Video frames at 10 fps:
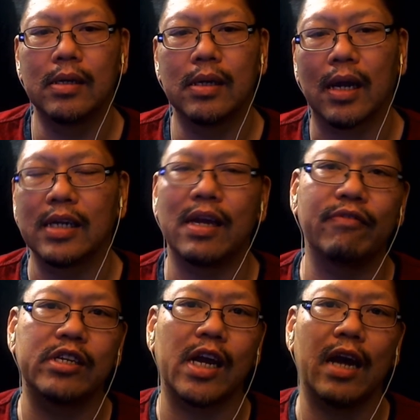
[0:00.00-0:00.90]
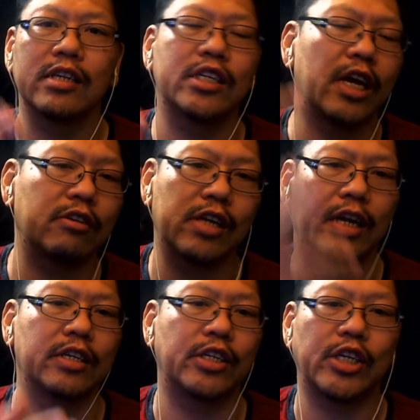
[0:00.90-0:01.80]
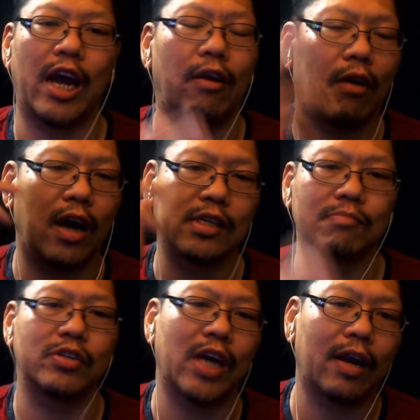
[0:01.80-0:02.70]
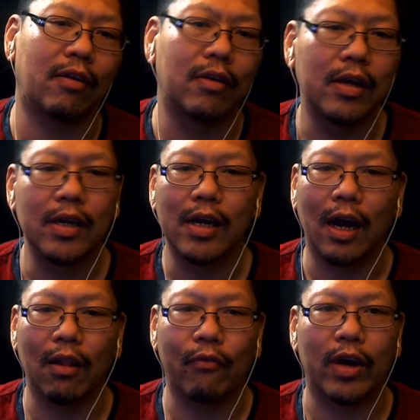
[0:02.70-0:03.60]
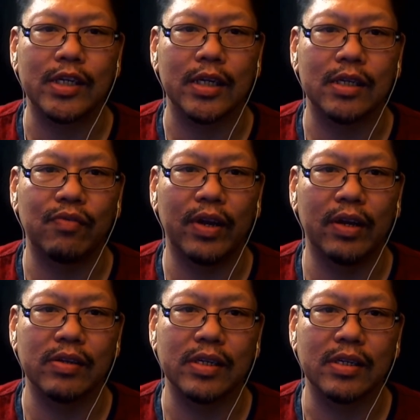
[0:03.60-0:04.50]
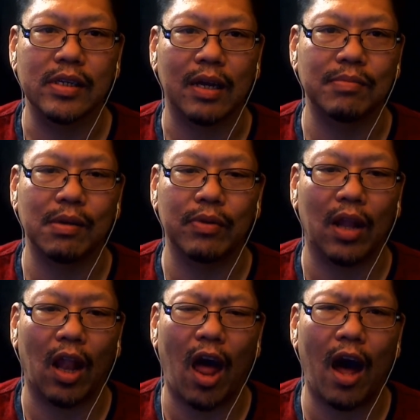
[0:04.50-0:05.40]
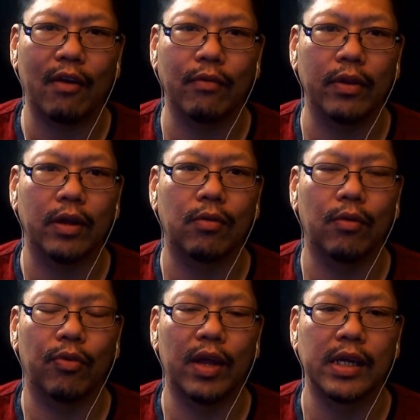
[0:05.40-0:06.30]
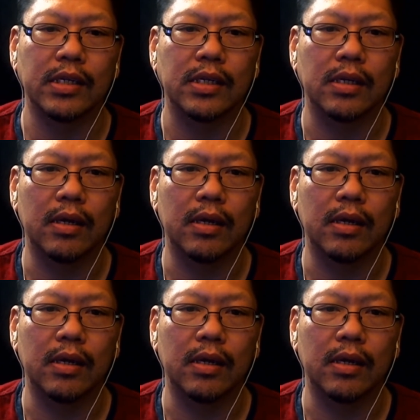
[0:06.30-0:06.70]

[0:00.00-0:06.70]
You guys haven't checked out his channel? Check out his channel. Awesome channel. I love watching his videos. Comes up with a lot of really cool things.